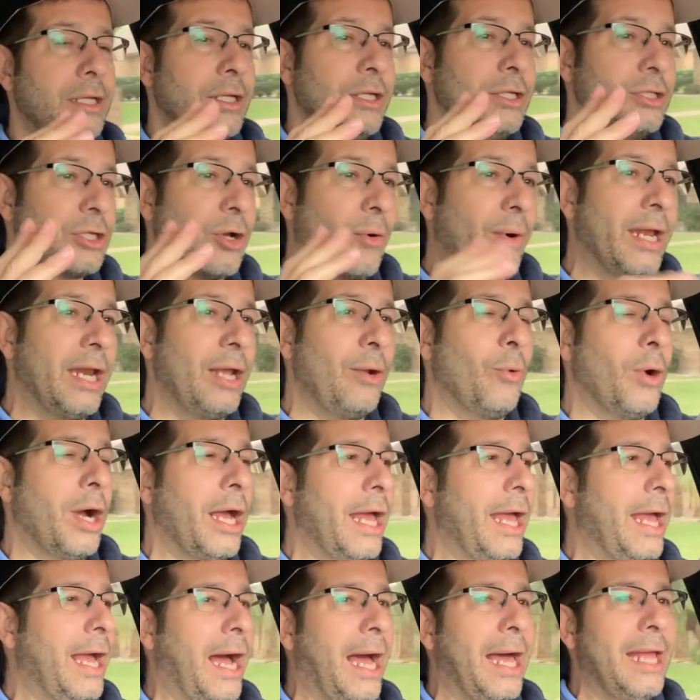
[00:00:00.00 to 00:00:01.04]
So
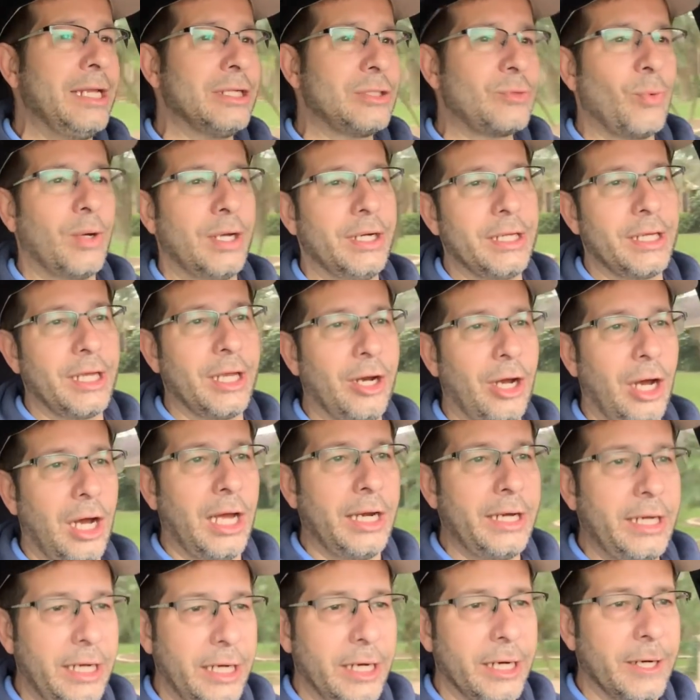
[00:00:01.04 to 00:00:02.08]
anyway, I just wanted to get
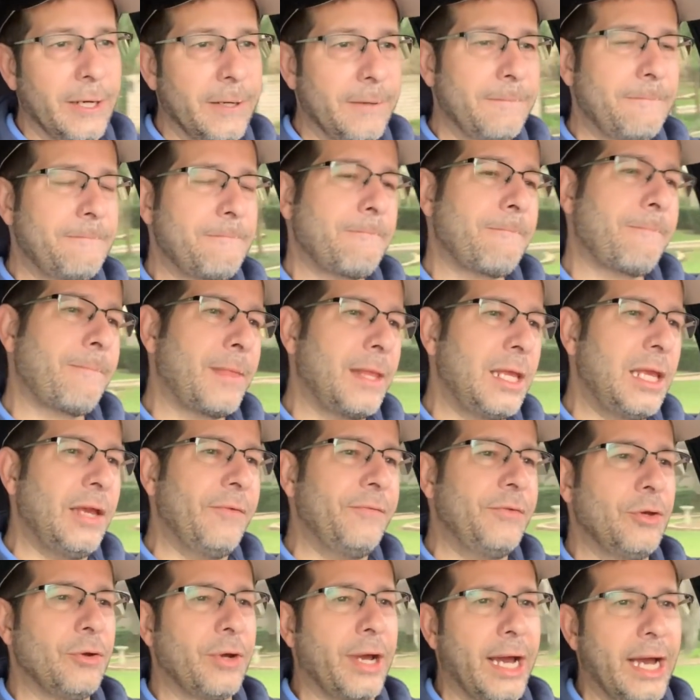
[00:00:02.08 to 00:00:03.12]
on here,
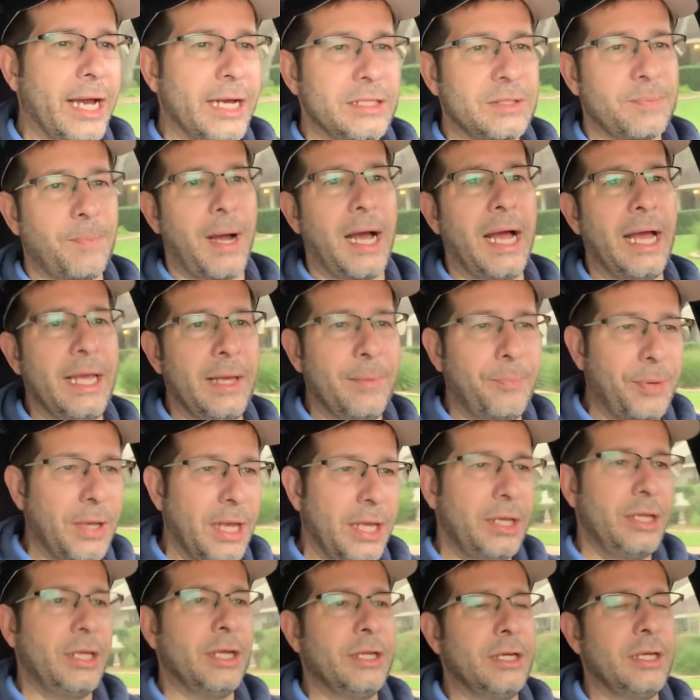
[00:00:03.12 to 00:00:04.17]
give you guys my
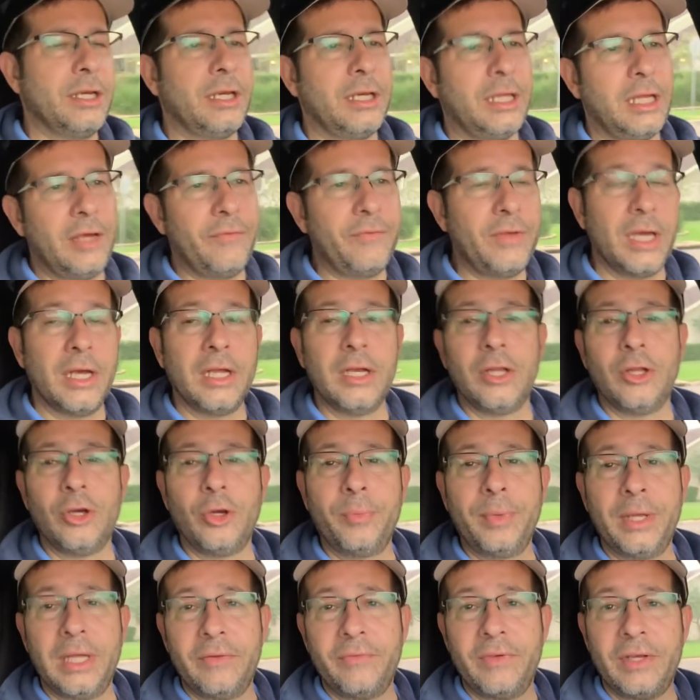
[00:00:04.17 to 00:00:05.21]
opinion, give you a
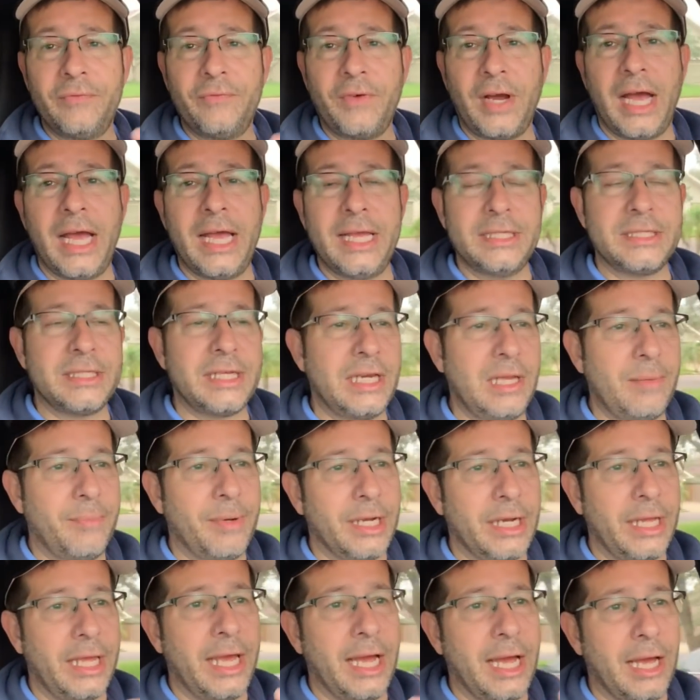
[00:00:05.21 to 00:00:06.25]
little bit of advice,
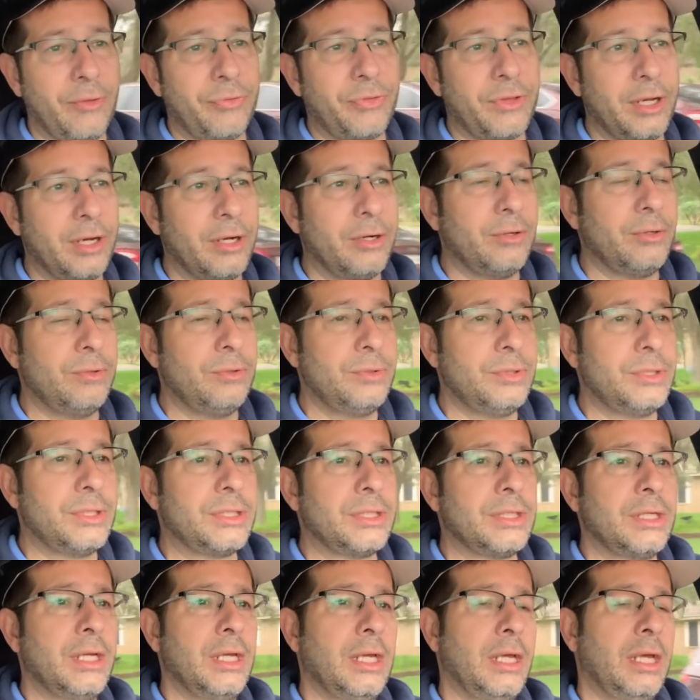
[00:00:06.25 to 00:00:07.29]
anybody out there
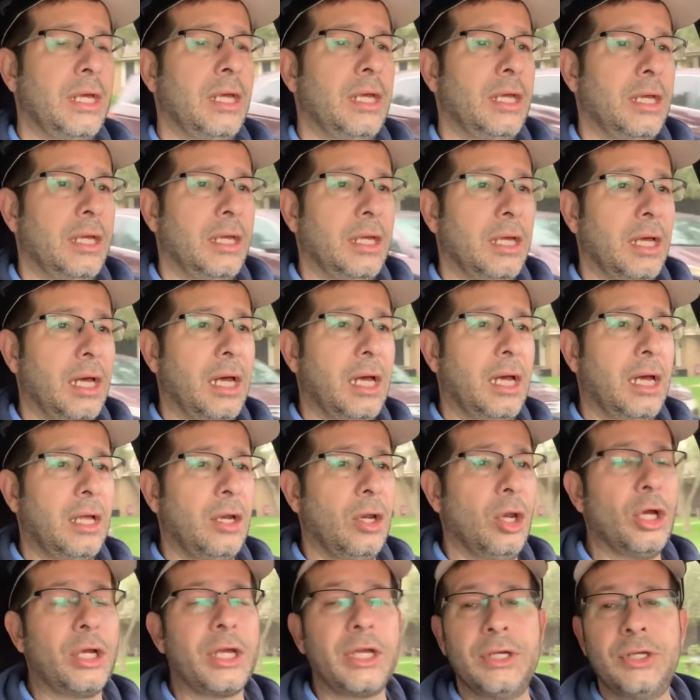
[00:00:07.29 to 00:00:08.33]
who's
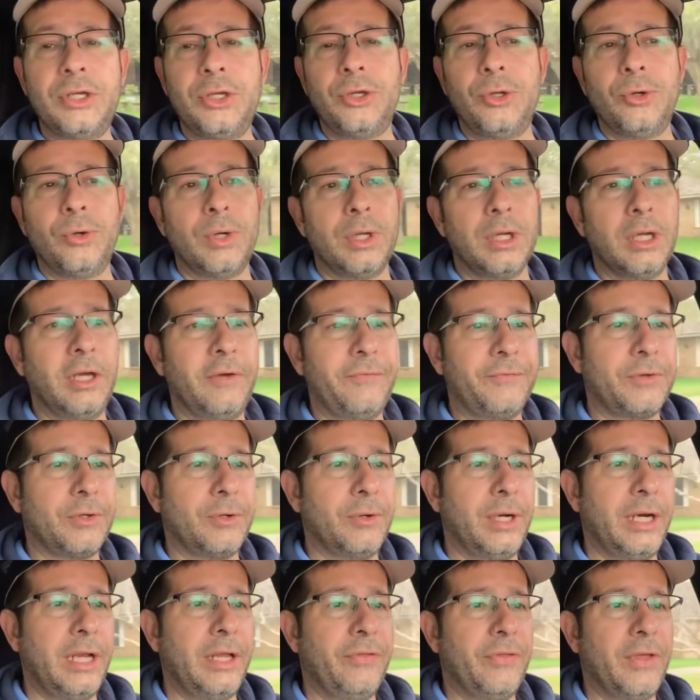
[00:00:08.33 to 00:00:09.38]
looking to do a lift
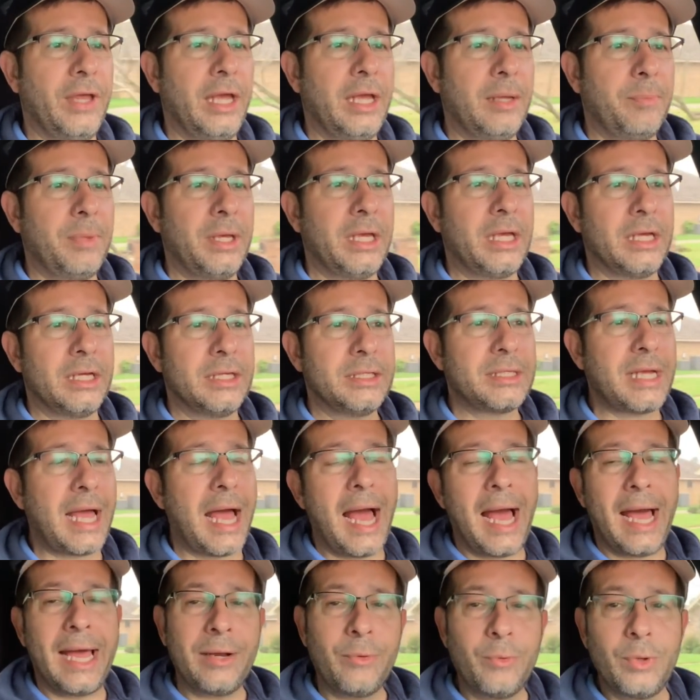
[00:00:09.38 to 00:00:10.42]
or anything, because
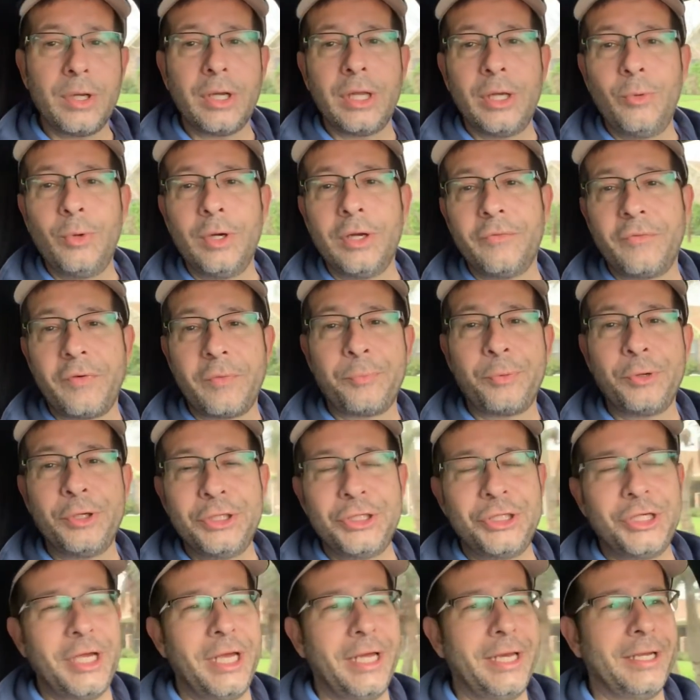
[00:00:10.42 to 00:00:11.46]
I really would have
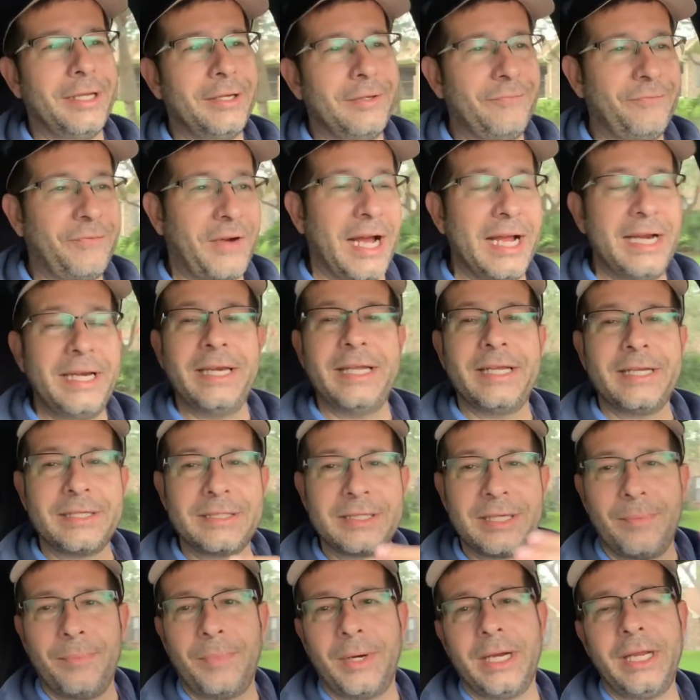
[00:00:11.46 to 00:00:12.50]
appreciated finding
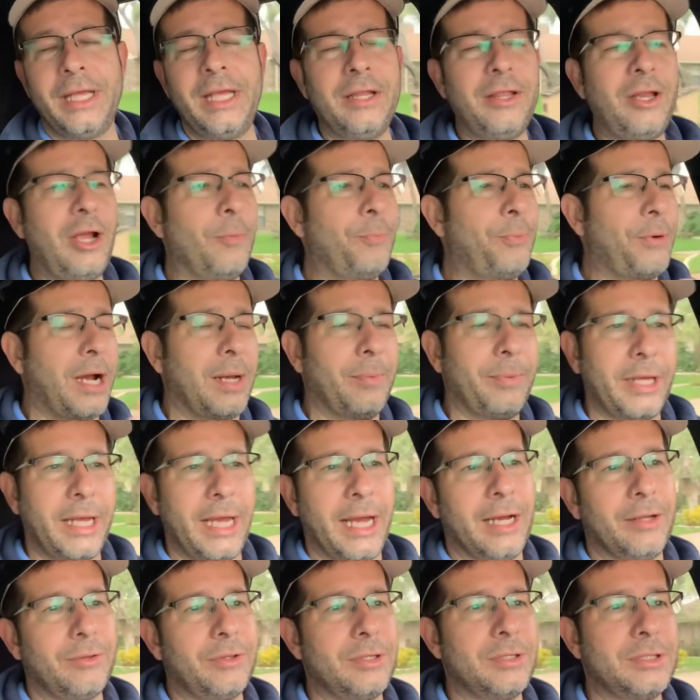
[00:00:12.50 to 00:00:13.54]
somebody, and they're
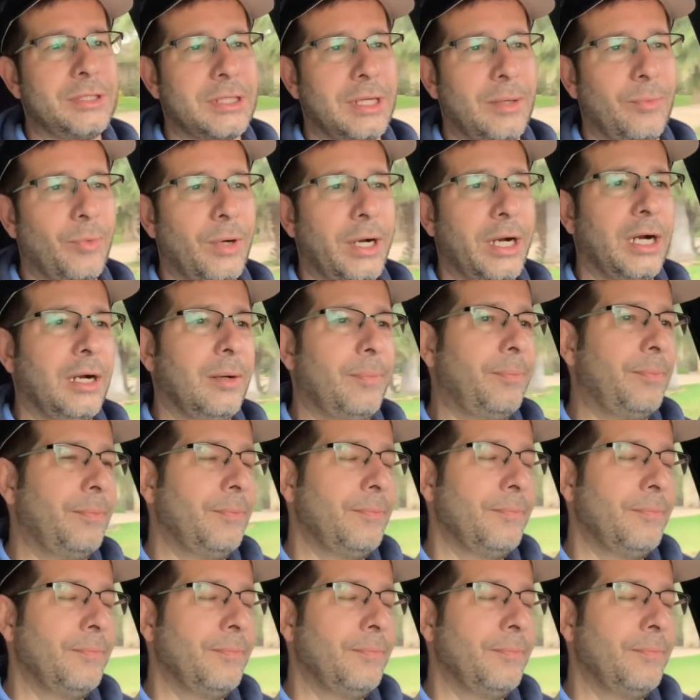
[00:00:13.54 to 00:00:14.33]
probably out there somewhere,